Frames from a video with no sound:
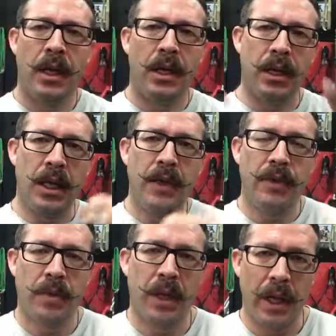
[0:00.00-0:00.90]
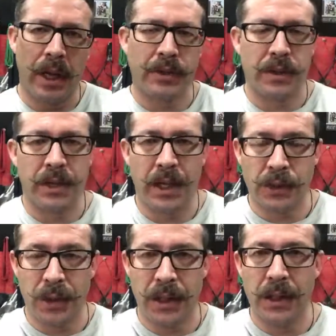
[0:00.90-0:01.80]
and an even minute
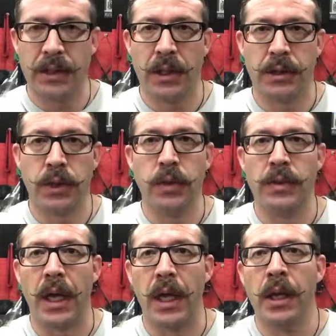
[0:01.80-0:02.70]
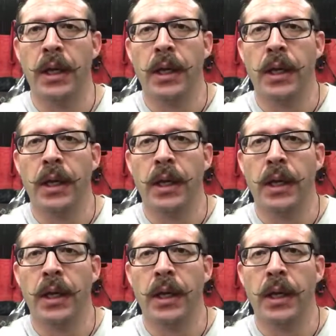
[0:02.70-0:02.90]
exercise. We did this on Tuesday.